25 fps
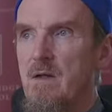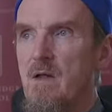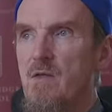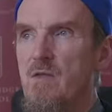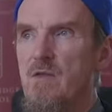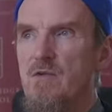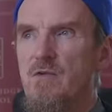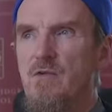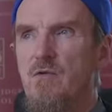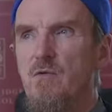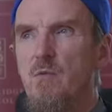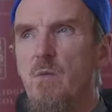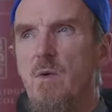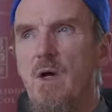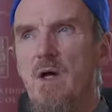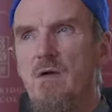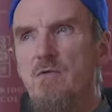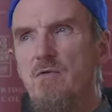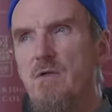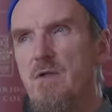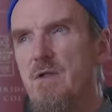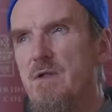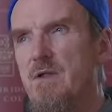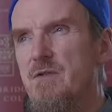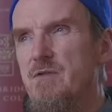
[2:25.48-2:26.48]
This is why
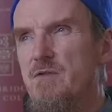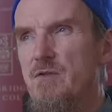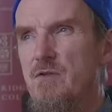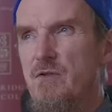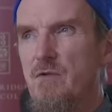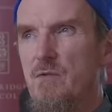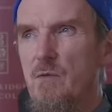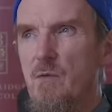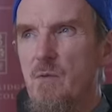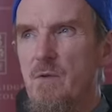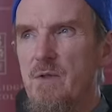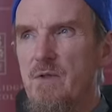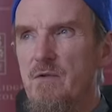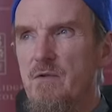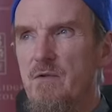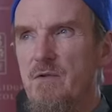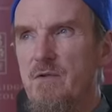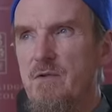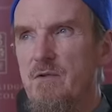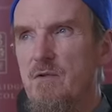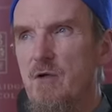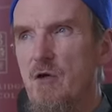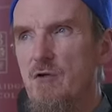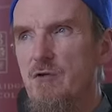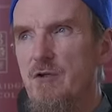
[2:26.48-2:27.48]
religion always
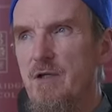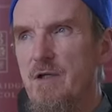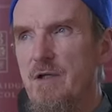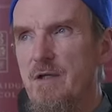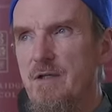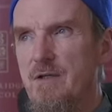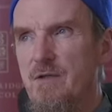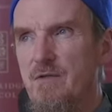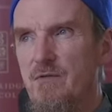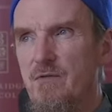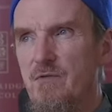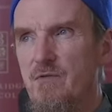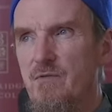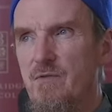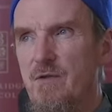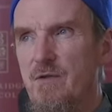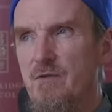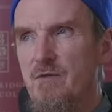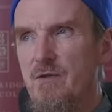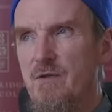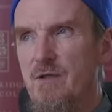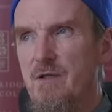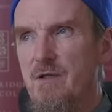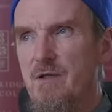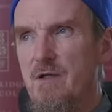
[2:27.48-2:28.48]
correlates
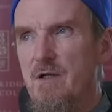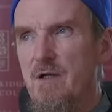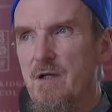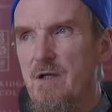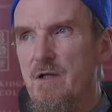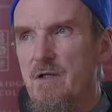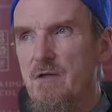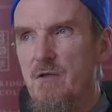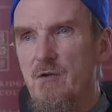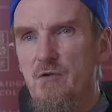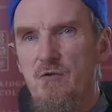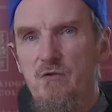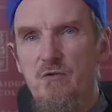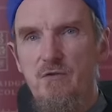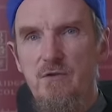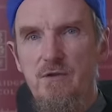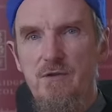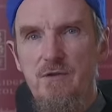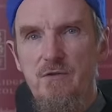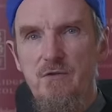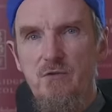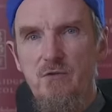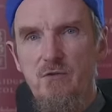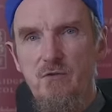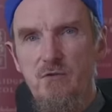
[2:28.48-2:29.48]
very
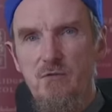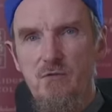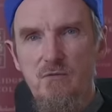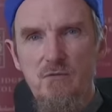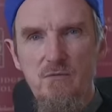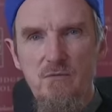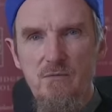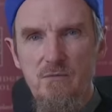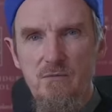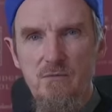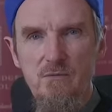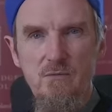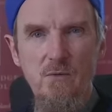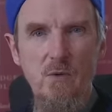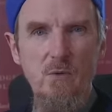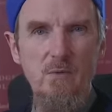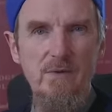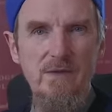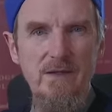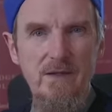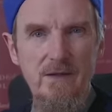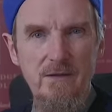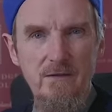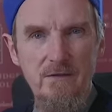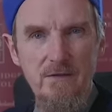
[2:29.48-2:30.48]
closely to what
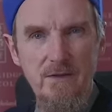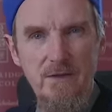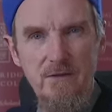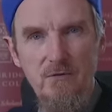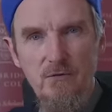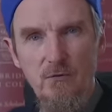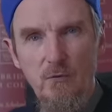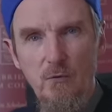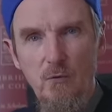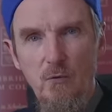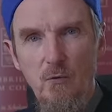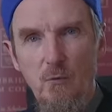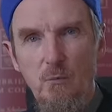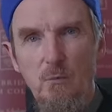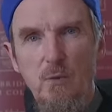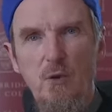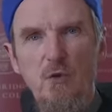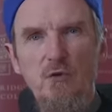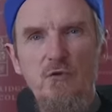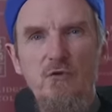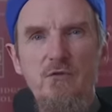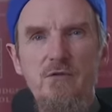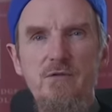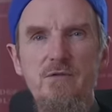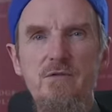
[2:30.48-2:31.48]
we nowadays call
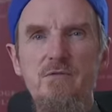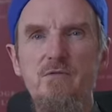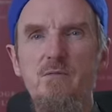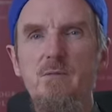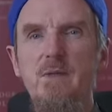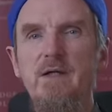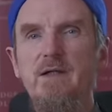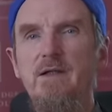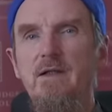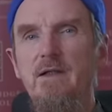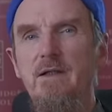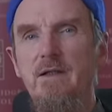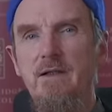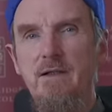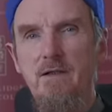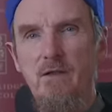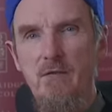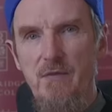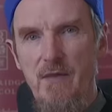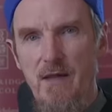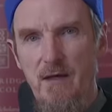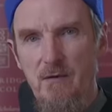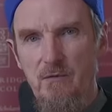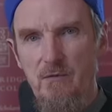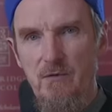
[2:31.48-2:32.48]
positive mental
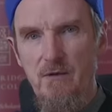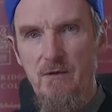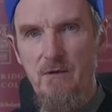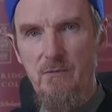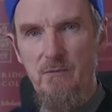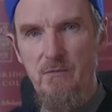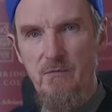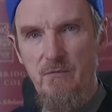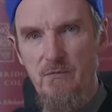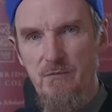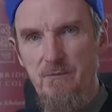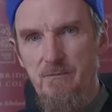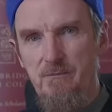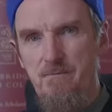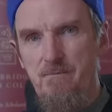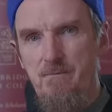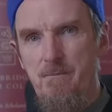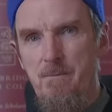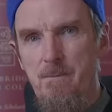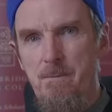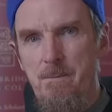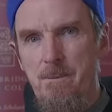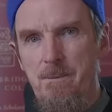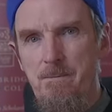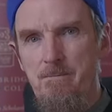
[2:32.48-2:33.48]
health outcomes.
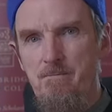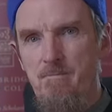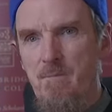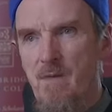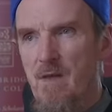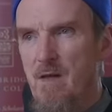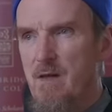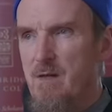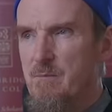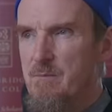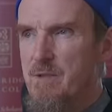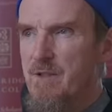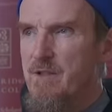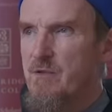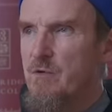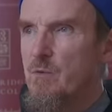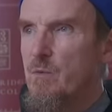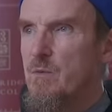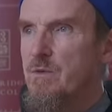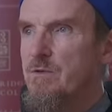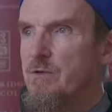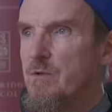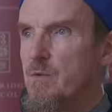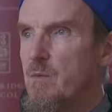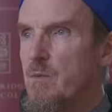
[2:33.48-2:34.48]
Because
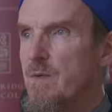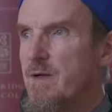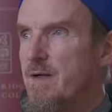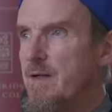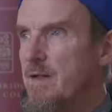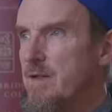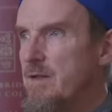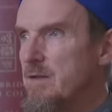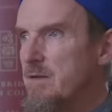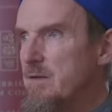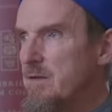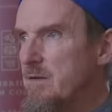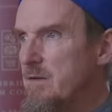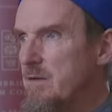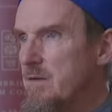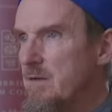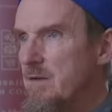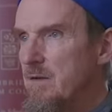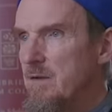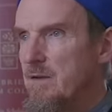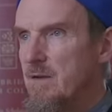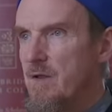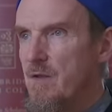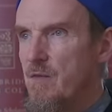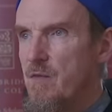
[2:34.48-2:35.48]
we're aware
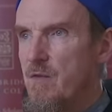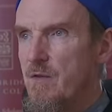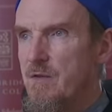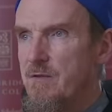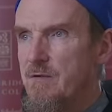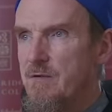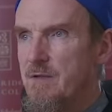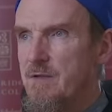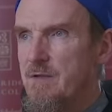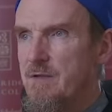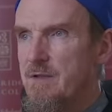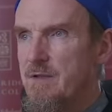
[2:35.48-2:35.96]
that